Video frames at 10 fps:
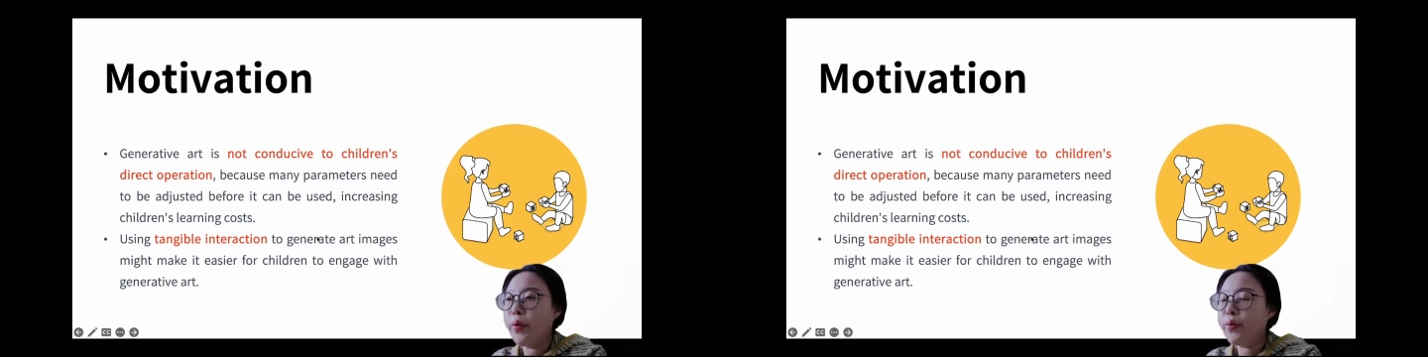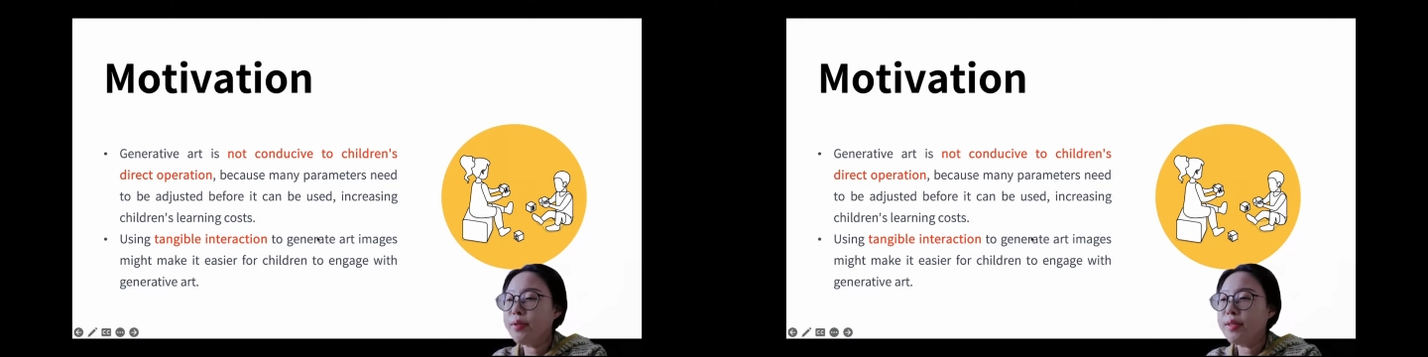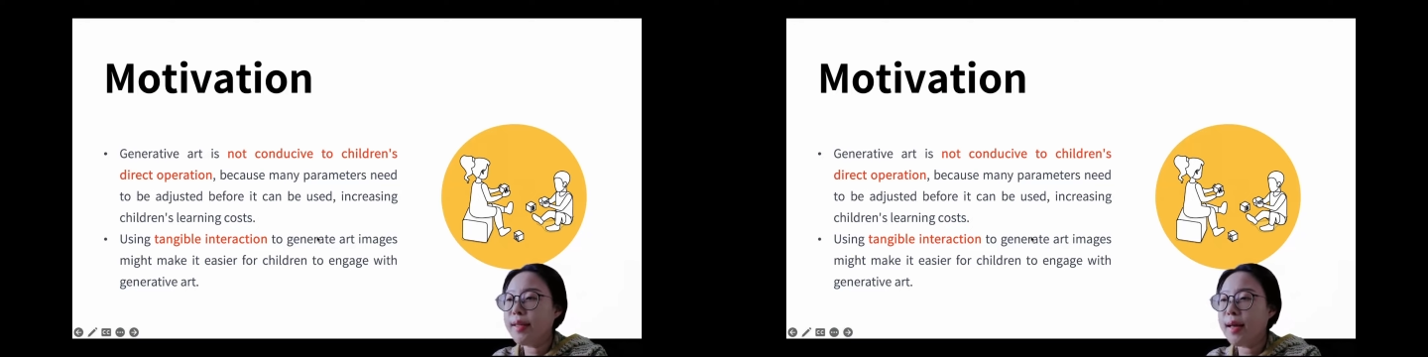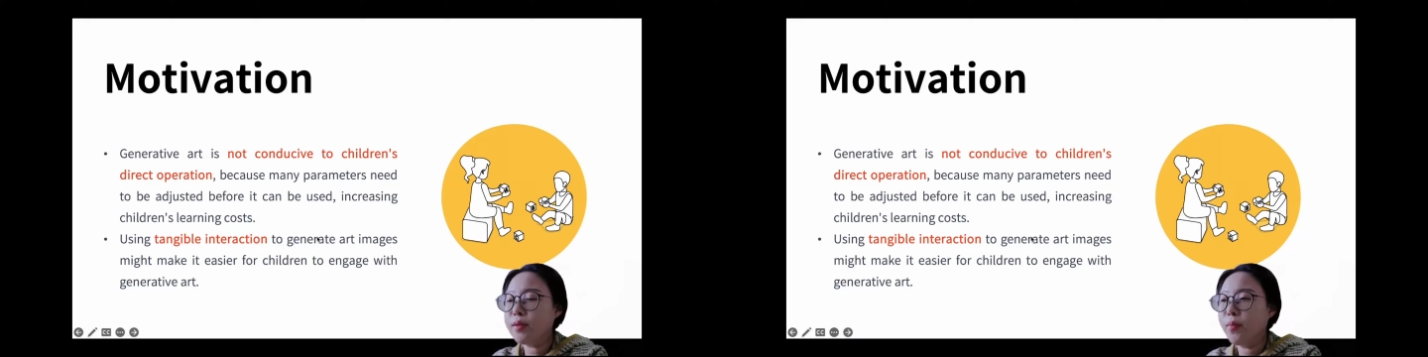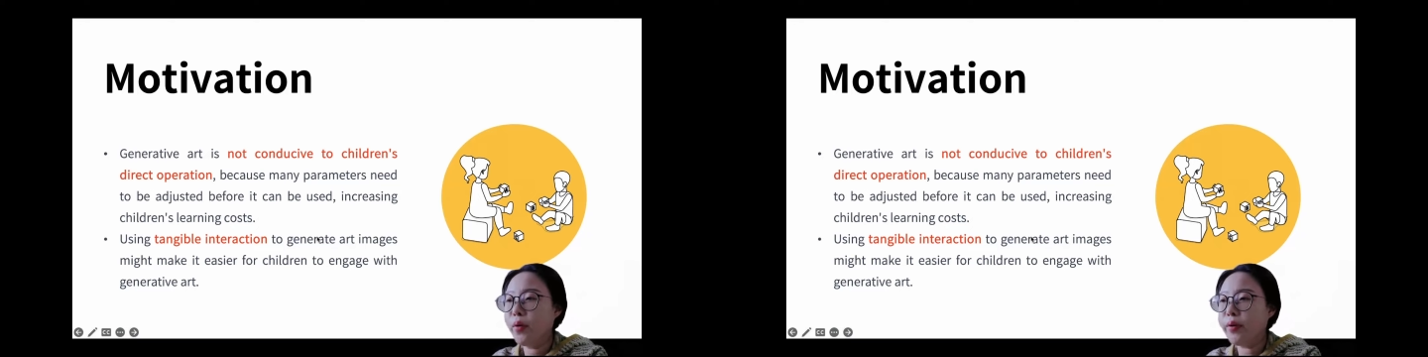Using
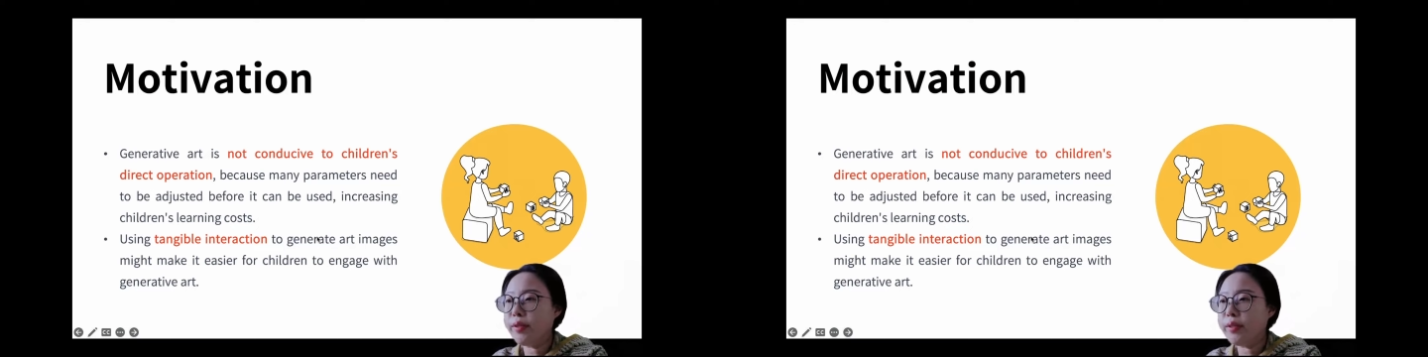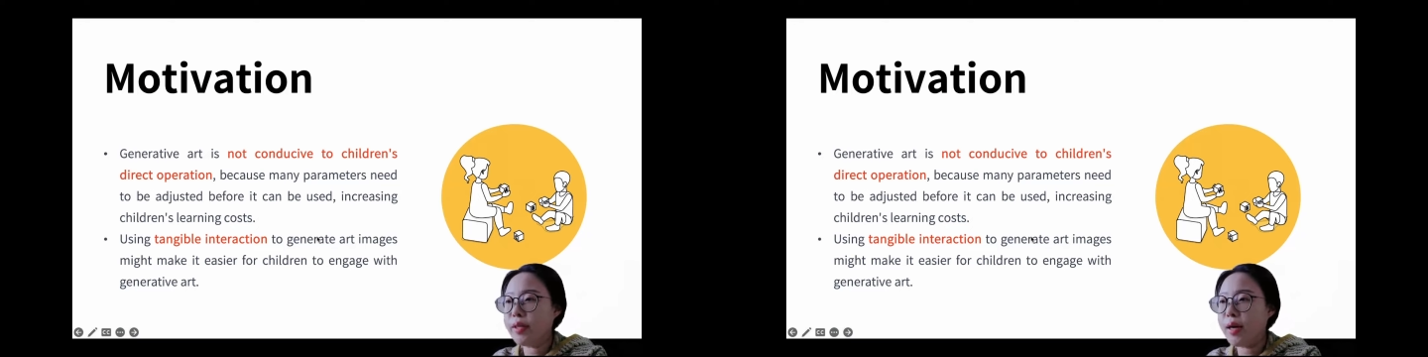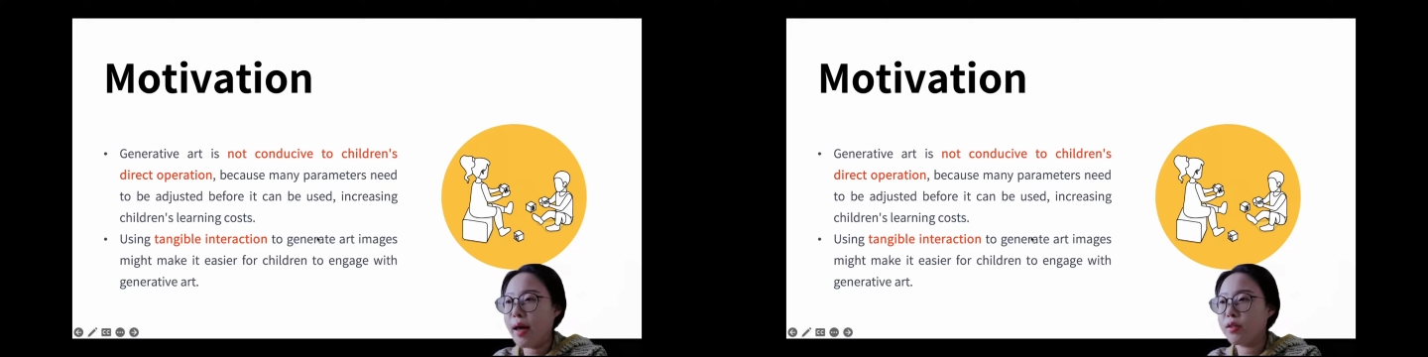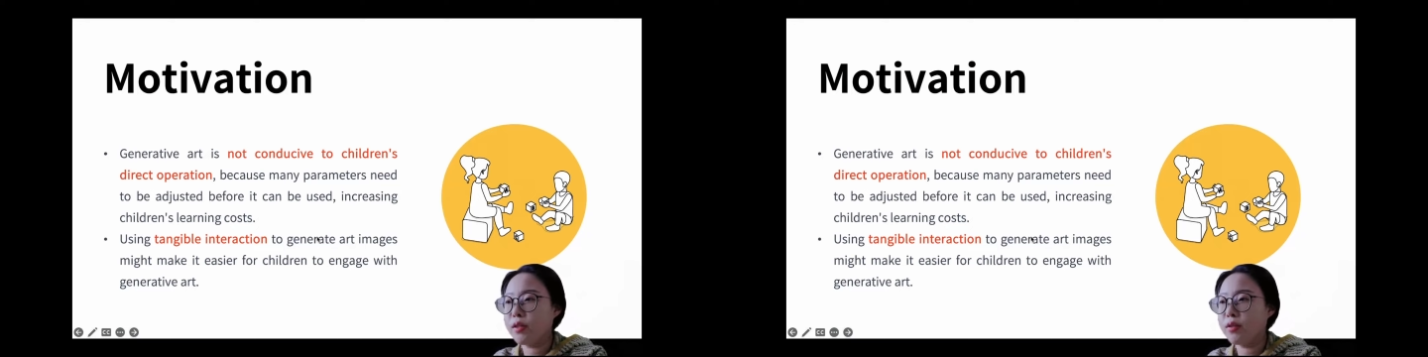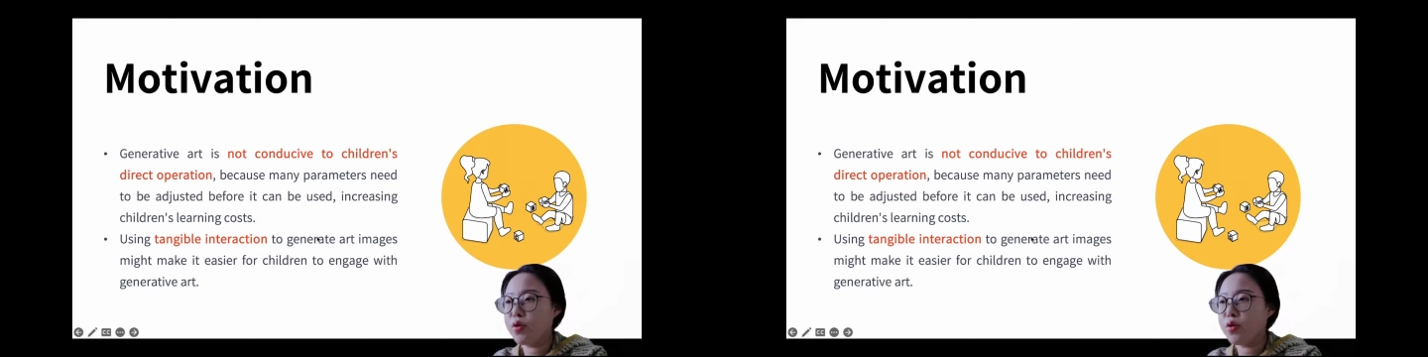tangible
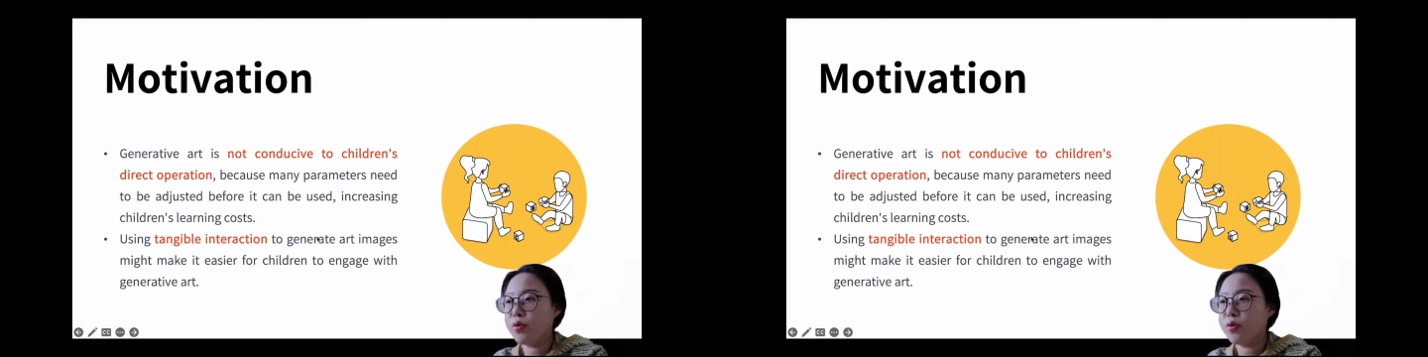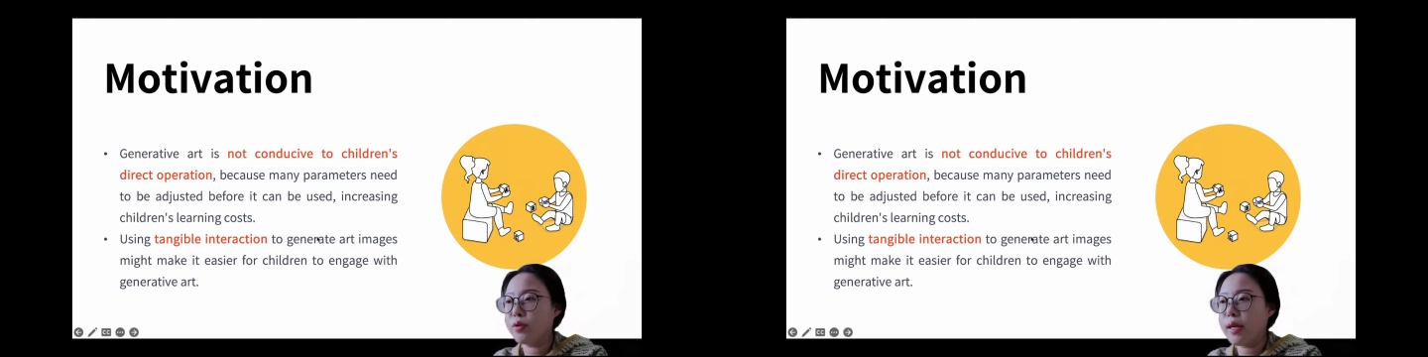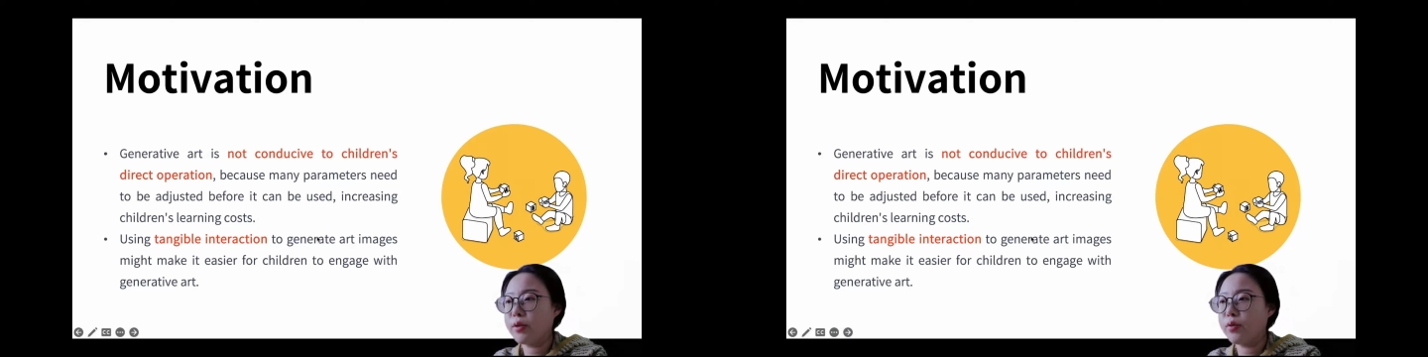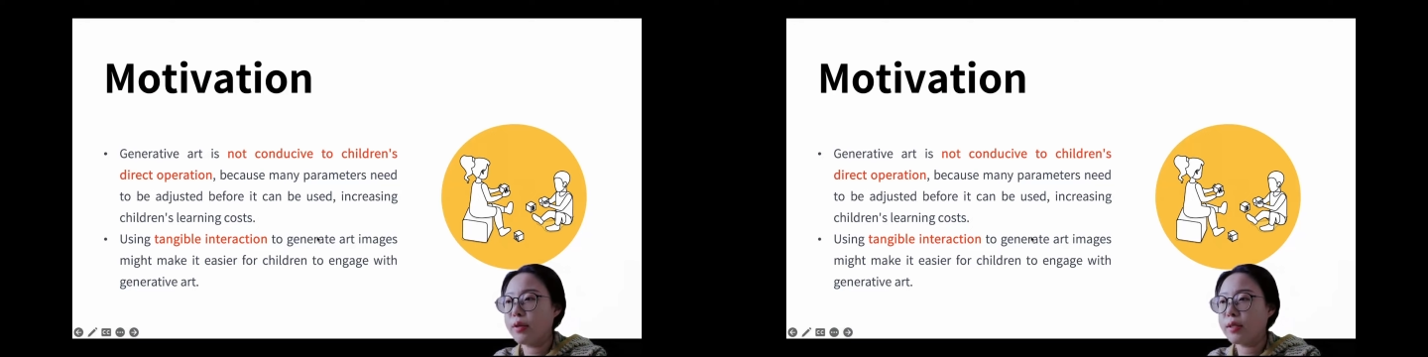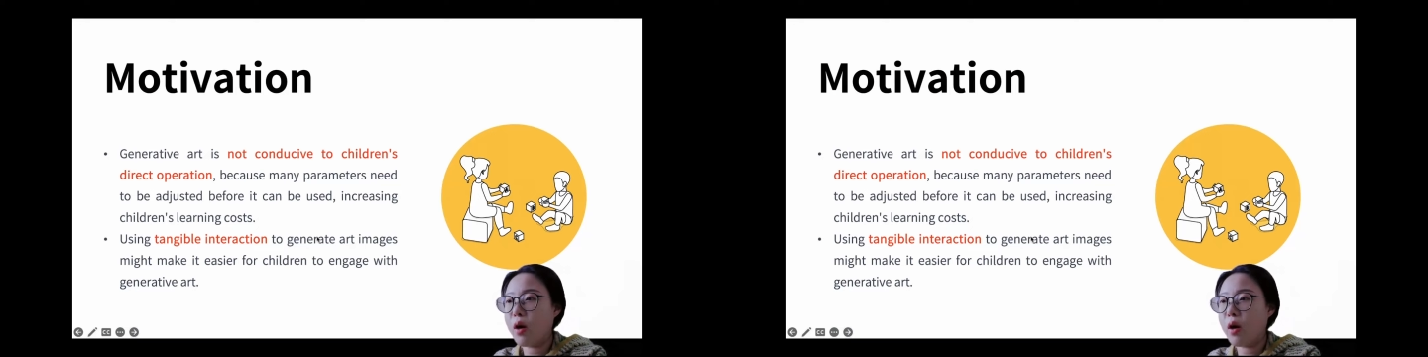interaction to
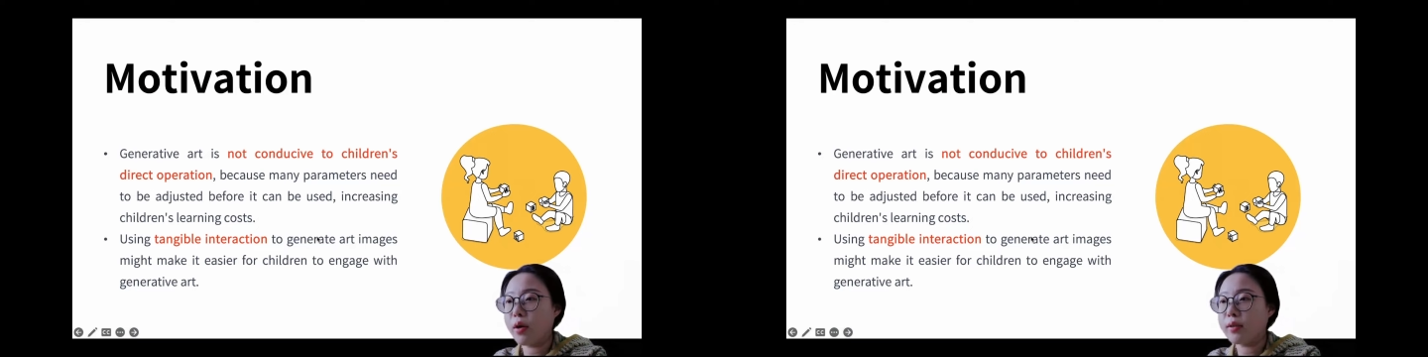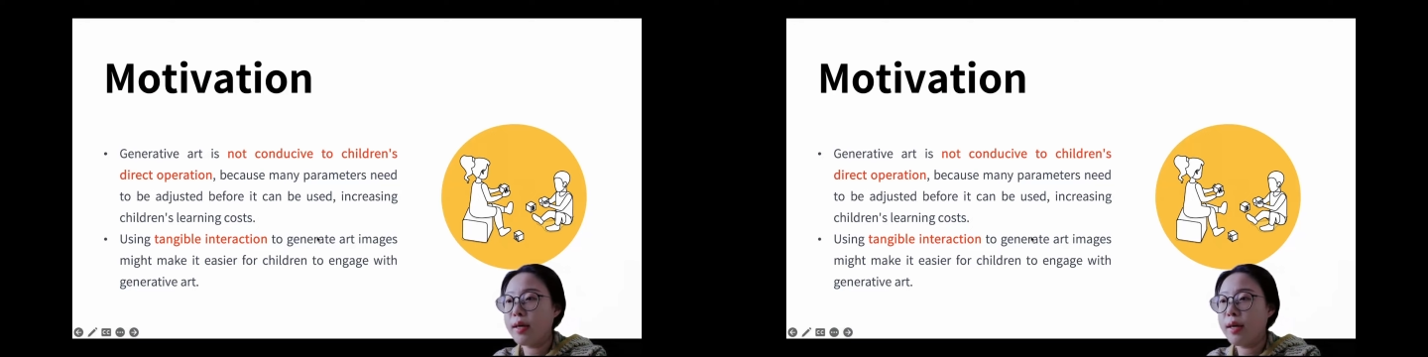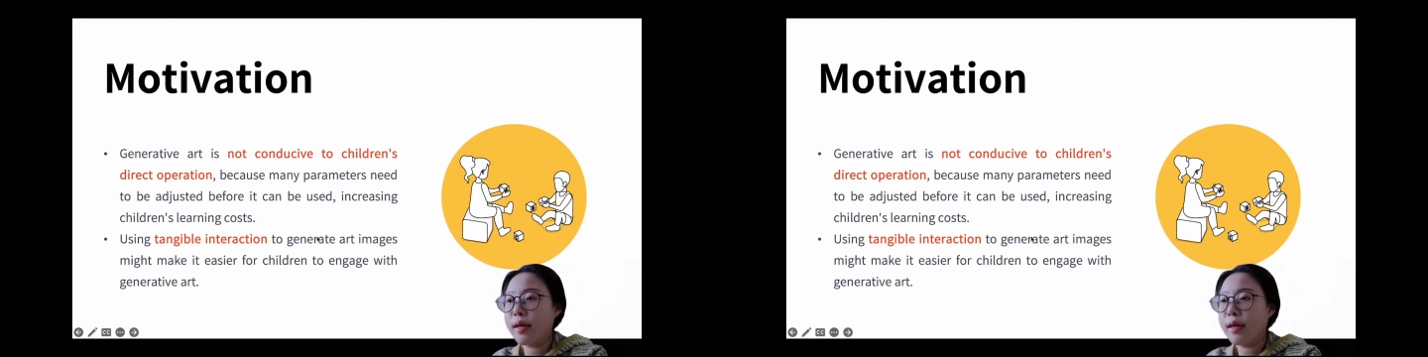generate art